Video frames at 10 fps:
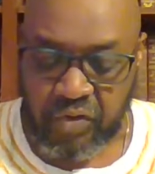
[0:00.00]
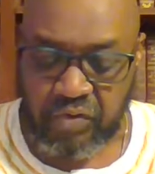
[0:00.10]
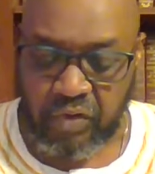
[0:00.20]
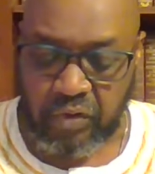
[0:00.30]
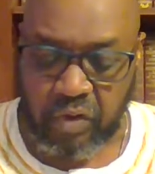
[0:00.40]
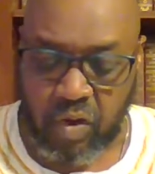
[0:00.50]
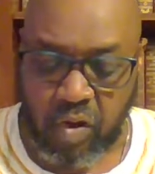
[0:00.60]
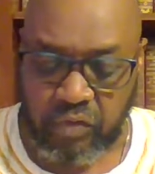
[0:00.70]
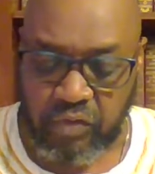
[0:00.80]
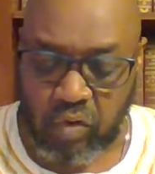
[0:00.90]
No,
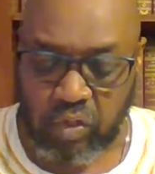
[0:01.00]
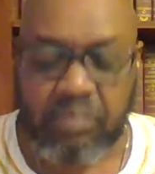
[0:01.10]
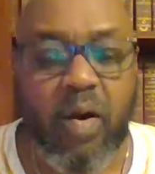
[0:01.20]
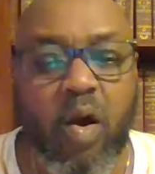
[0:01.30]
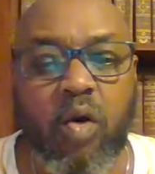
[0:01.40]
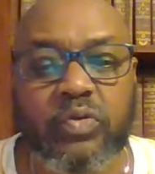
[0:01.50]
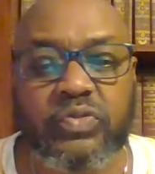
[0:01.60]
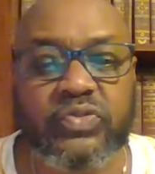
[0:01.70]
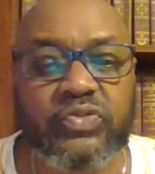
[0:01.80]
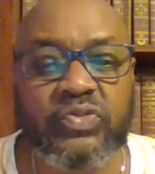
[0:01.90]
no, the only
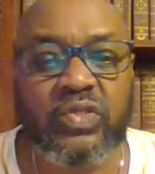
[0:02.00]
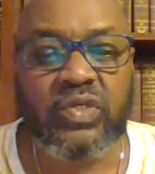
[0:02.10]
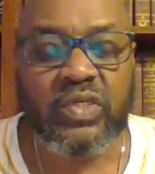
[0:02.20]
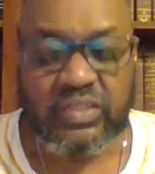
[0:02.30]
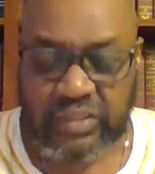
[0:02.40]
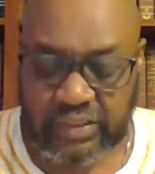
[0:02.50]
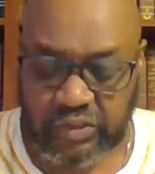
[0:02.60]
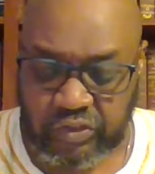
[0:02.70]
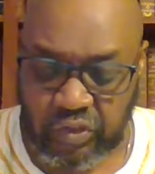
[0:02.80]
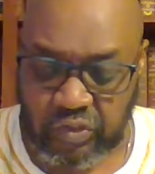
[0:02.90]
boss that the
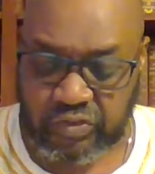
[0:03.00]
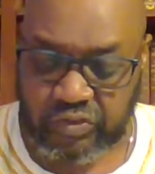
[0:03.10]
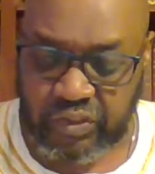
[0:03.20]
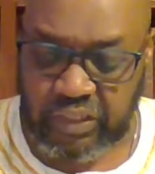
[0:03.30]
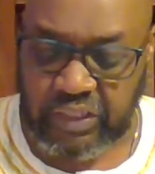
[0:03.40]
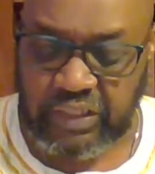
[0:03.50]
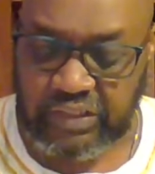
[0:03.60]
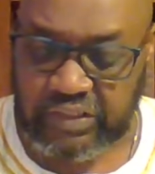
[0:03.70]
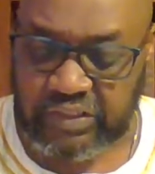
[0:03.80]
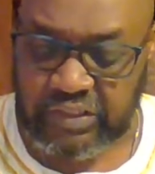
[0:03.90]
church
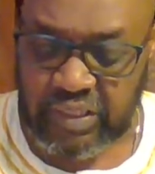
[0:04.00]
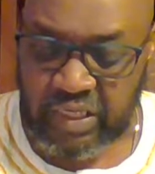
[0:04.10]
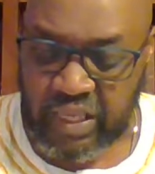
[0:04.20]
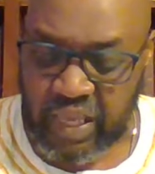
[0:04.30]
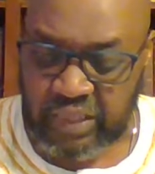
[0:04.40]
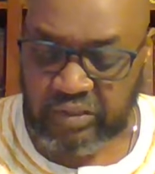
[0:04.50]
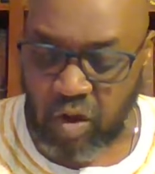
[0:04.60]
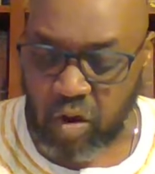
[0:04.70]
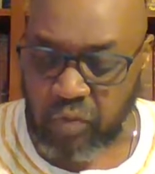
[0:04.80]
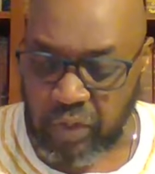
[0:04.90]
needs has
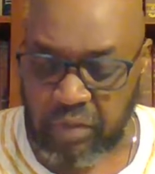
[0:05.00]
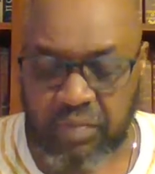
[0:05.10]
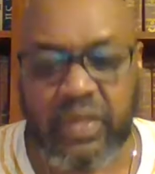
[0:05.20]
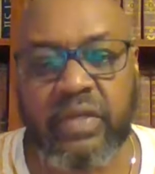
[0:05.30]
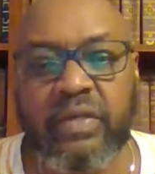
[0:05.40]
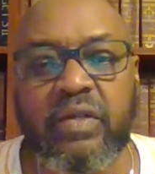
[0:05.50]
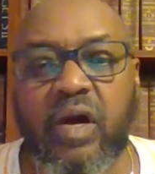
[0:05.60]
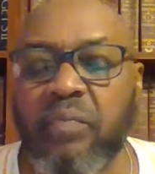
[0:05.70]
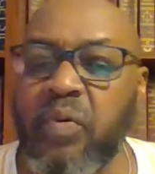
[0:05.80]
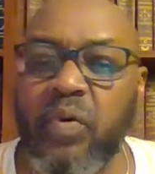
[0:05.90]
already been
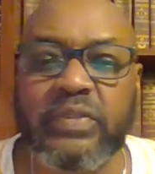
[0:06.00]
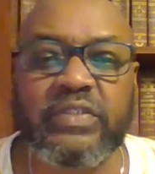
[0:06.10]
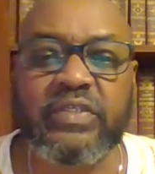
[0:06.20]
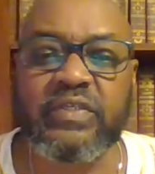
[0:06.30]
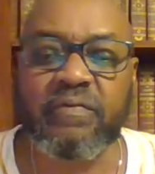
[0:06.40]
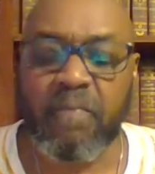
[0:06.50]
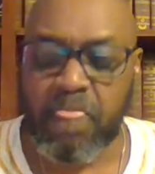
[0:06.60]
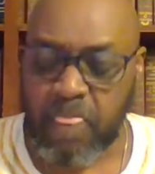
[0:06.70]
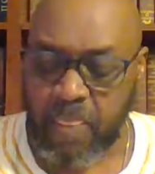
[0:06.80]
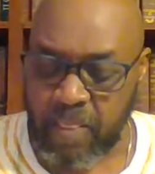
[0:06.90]
appointed.
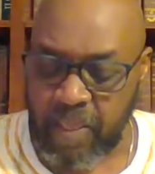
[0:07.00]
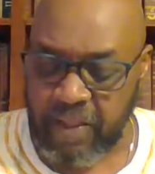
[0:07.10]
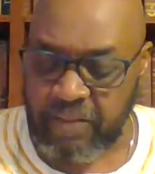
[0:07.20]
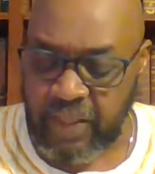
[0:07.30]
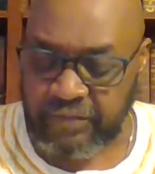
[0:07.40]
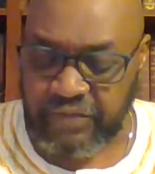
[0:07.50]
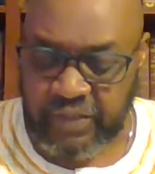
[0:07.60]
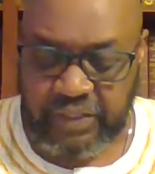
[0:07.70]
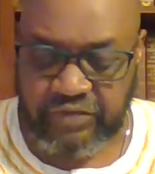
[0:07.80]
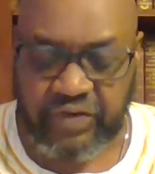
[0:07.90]
And that's
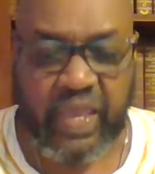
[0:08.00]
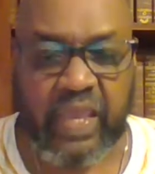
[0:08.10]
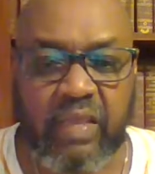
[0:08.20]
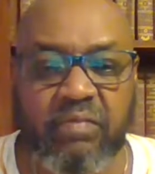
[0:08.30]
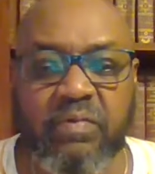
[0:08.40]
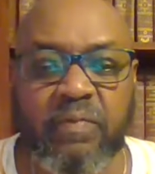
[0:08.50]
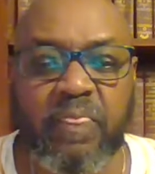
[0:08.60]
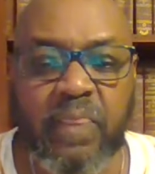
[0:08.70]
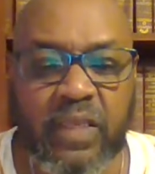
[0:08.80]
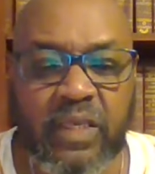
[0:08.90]
in his name
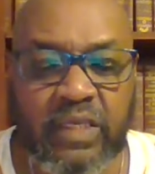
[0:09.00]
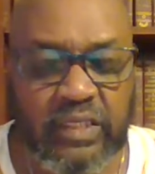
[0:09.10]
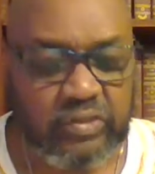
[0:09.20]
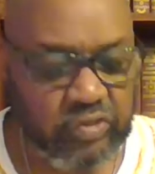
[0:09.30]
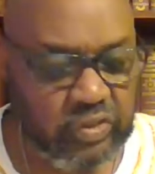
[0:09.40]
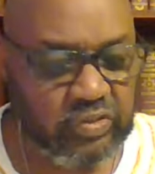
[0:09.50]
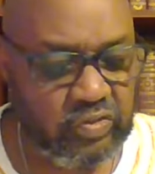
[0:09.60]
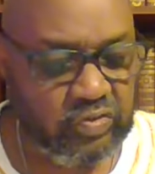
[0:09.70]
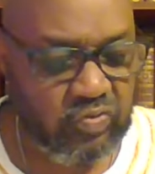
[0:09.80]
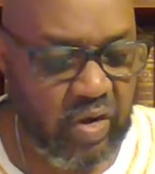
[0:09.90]
is
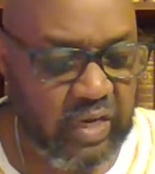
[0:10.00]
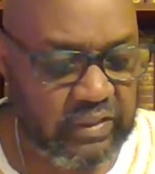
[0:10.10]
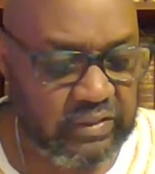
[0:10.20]
Jesus Christ.